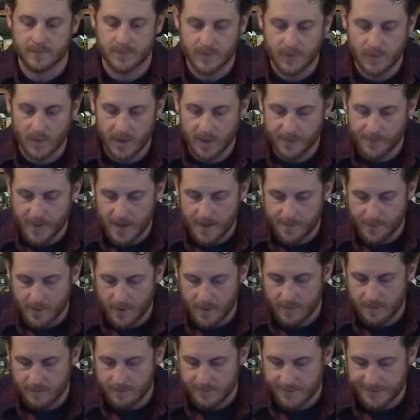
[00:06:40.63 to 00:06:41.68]
Toilet
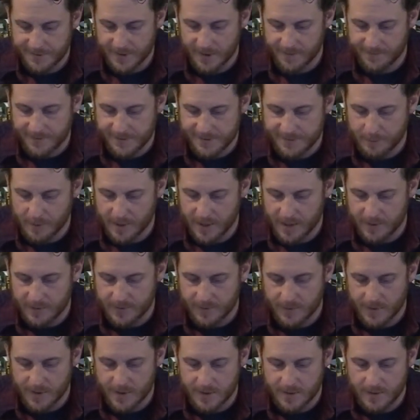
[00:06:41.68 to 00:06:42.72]
paper,
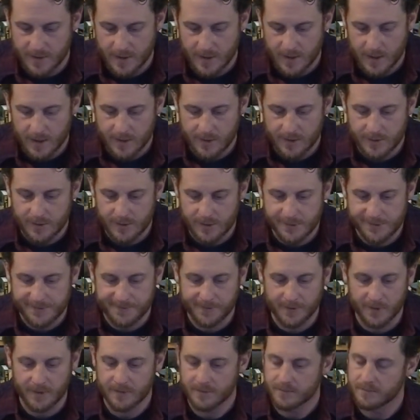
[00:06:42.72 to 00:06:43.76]
self-explanatory,
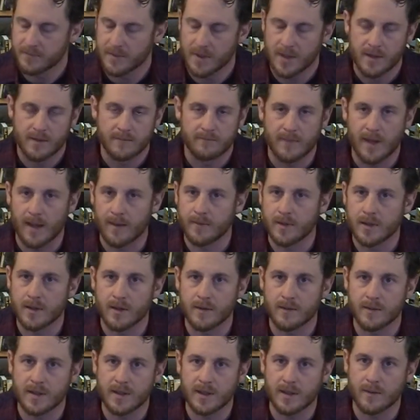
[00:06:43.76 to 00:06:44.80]
useful. Maybe you
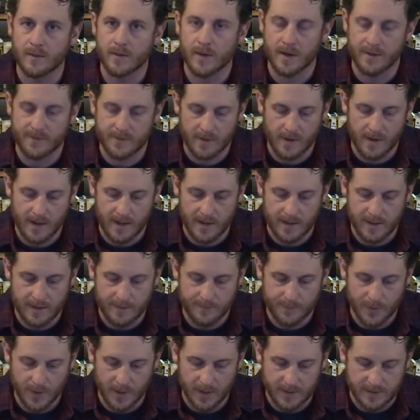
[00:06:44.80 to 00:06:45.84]
don't need it wherever you're
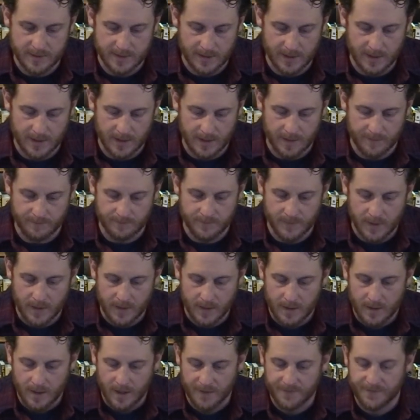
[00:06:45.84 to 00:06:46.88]
headed, but
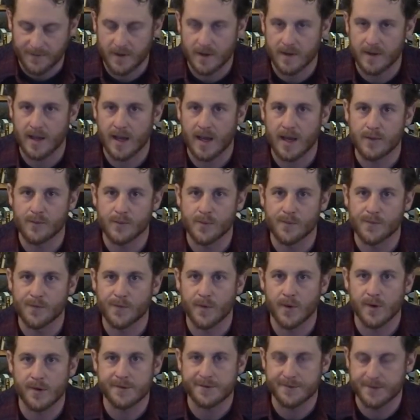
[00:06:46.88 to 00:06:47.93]
I figured I had room
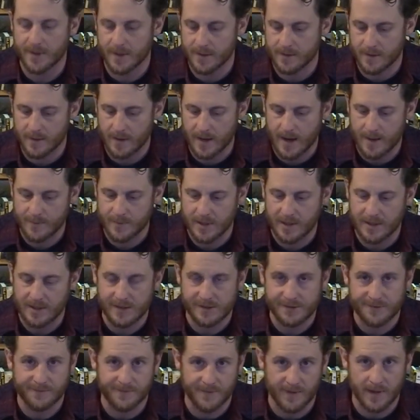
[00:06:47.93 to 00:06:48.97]
for it, so I'd grab it, and
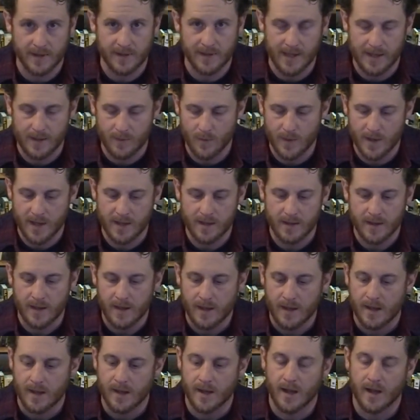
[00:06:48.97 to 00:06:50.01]
it's very lightweight.
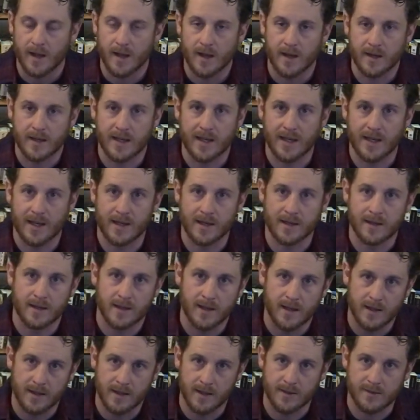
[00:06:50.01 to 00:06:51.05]
Again,
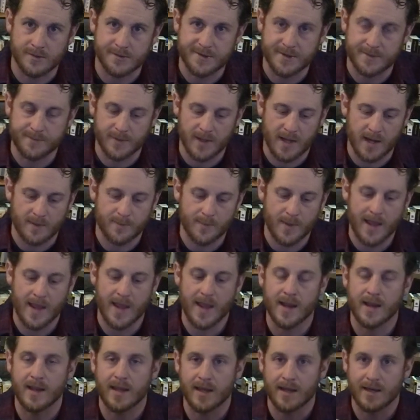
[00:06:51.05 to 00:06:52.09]
another Ziploc
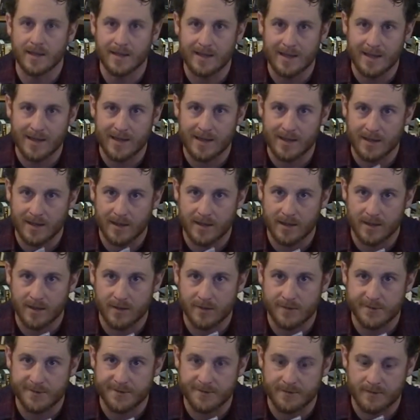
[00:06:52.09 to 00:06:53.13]
bag, and again,
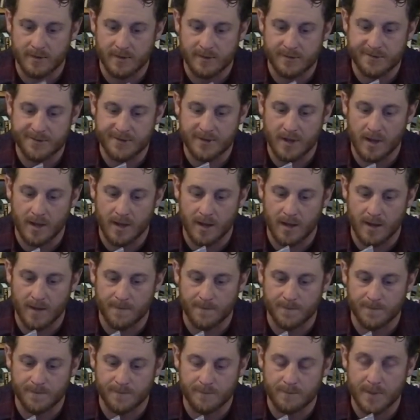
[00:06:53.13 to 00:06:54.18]
another
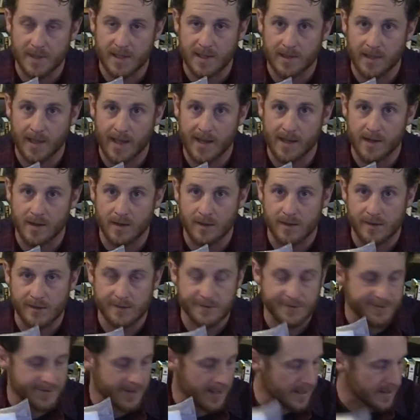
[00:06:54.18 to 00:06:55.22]
Bic lighter
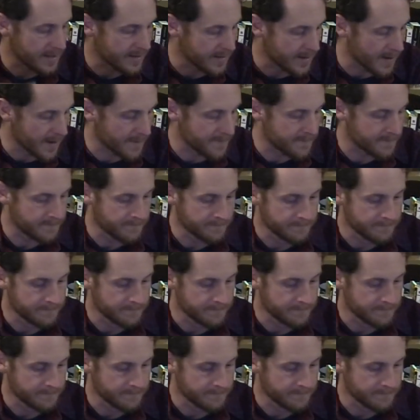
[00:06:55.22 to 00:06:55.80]
inside of there.